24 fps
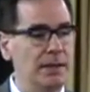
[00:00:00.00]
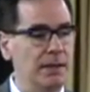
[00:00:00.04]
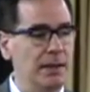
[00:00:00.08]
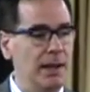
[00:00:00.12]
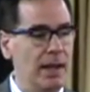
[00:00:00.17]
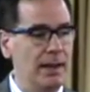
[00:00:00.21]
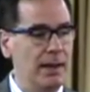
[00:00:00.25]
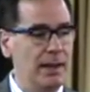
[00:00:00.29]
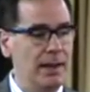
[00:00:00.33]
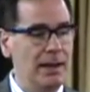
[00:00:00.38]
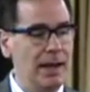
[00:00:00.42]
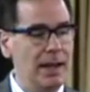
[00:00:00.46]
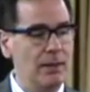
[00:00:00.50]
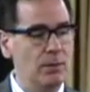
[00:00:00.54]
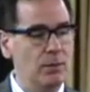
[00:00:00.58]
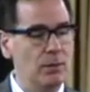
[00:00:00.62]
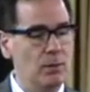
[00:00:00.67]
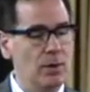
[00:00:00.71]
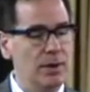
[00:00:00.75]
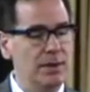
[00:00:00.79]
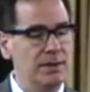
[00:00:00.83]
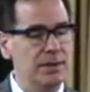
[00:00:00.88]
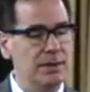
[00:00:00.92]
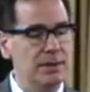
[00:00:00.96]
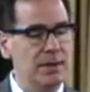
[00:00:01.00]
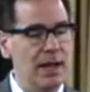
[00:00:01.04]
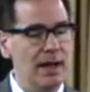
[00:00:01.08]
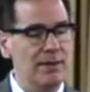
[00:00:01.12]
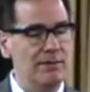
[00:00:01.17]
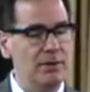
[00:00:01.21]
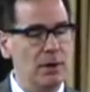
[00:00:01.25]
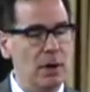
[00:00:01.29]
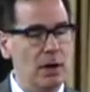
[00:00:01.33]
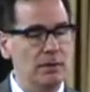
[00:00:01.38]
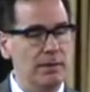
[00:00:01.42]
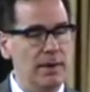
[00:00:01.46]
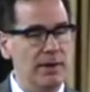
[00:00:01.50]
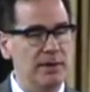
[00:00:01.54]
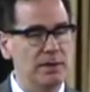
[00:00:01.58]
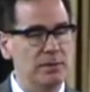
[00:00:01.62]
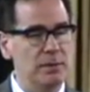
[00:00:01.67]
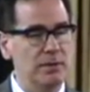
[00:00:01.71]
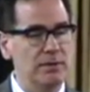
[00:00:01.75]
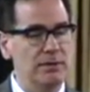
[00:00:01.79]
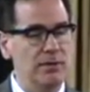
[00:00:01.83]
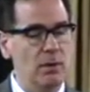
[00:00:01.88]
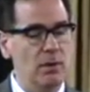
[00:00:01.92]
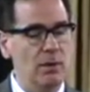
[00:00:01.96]
and I've talked about this
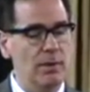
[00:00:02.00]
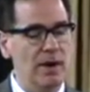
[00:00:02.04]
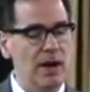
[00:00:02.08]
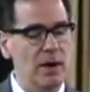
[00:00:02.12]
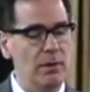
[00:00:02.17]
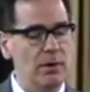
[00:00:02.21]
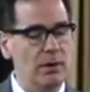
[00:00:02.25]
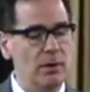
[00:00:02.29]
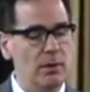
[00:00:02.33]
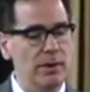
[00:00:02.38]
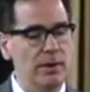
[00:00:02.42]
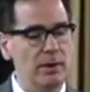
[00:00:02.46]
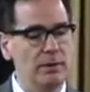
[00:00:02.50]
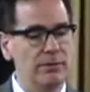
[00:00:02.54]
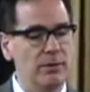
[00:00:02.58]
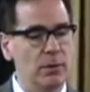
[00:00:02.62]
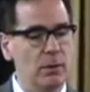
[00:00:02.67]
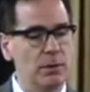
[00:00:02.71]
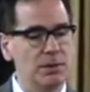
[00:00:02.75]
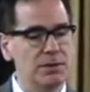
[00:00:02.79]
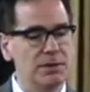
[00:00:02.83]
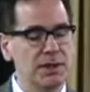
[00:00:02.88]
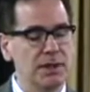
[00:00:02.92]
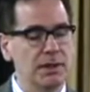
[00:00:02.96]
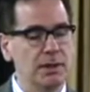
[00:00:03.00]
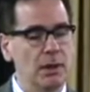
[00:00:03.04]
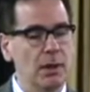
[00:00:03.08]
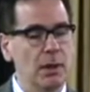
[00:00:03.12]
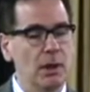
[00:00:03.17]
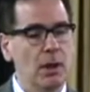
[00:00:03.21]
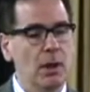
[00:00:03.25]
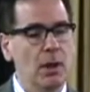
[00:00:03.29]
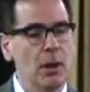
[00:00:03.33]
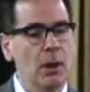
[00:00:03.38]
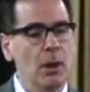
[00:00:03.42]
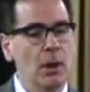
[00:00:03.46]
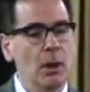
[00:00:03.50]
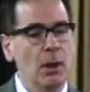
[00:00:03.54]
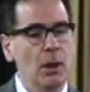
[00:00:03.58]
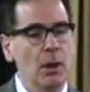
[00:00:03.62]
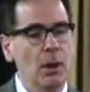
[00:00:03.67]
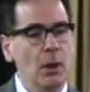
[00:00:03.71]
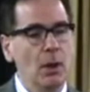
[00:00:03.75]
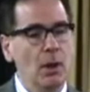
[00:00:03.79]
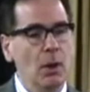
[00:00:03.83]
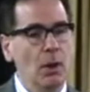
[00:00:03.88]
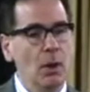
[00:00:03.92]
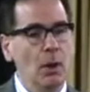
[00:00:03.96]
before, but I want to reinforce it.
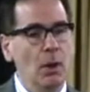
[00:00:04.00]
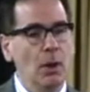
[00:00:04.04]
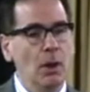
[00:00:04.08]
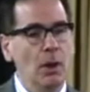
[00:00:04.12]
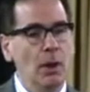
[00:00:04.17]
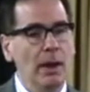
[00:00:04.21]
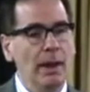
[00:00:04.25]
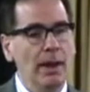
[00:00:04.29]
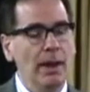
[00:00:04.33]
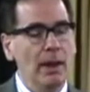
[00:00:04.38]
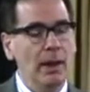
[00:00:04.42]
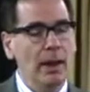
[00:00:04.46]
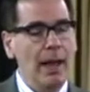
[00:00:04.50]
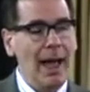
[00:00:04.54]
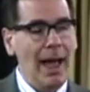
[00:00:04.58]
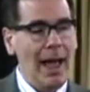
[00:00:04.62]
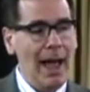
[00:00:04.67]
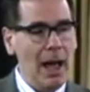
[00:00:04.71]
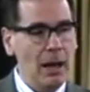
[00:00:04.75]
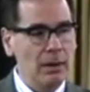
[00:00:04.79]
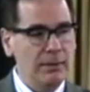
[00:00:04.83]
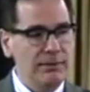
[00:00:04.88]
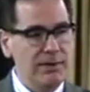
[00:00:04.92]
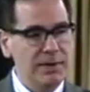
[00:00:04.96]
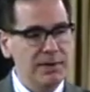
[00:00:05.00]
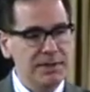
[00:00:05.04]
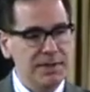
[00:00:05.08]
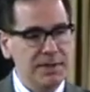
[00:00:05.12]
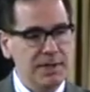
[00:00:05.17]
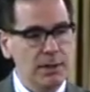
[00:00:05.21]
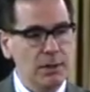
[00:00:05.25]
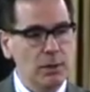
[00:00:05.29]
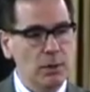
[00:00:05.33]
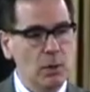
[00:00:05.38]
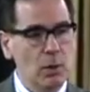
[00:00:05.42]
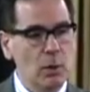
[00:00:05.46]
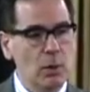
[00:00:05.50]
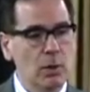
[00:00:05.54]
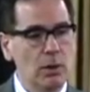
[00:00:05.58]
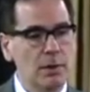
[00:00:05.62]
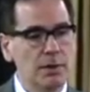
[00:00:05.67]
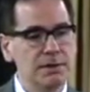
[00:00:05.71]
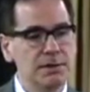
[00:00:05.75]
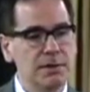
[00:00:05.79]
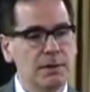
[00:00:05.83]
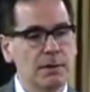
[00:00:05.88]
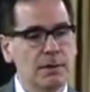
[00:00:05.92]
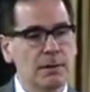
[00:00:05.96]
Out visiting
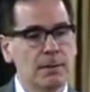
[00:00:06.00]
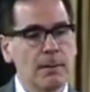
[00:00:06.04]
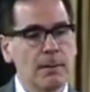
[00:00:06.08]
courts,